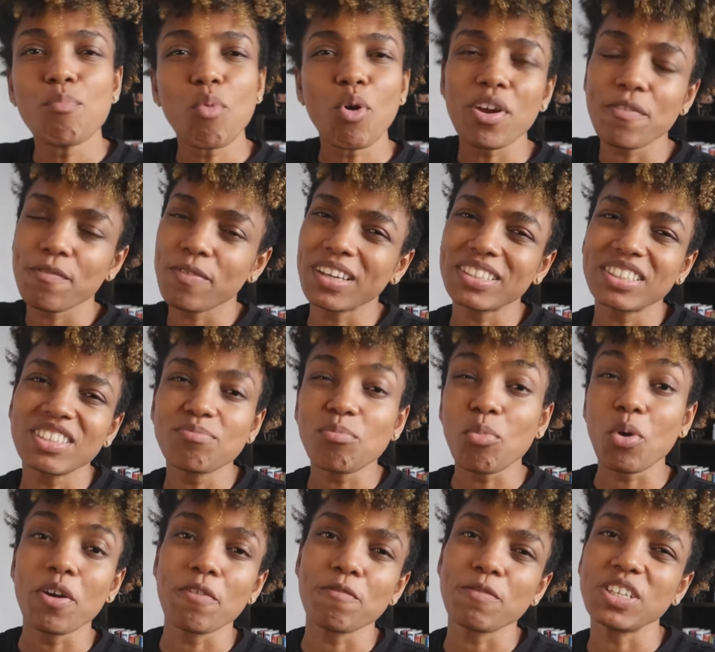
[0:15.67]
more
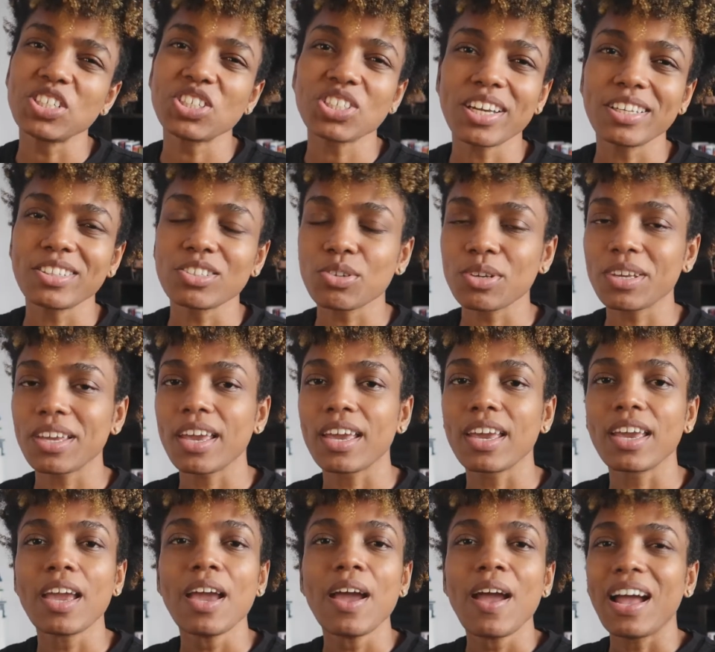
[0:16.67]
effective, more efficient,
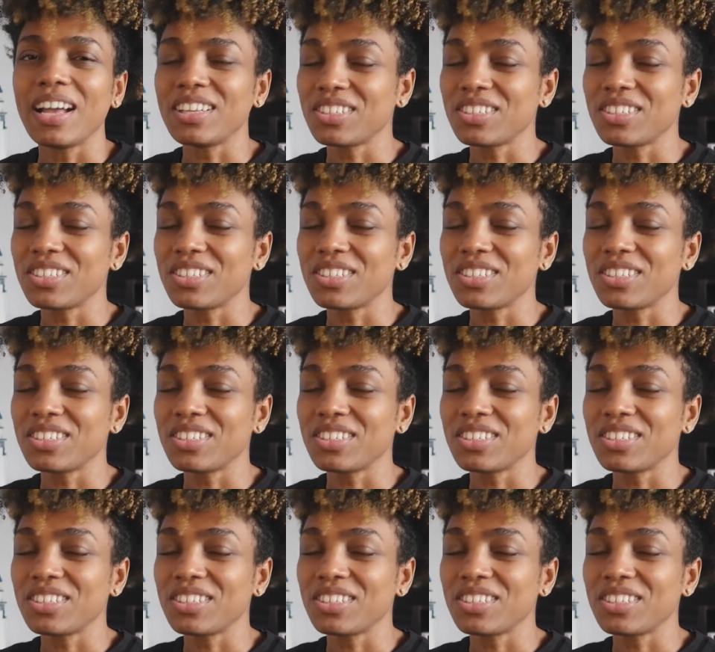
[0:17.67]
okay?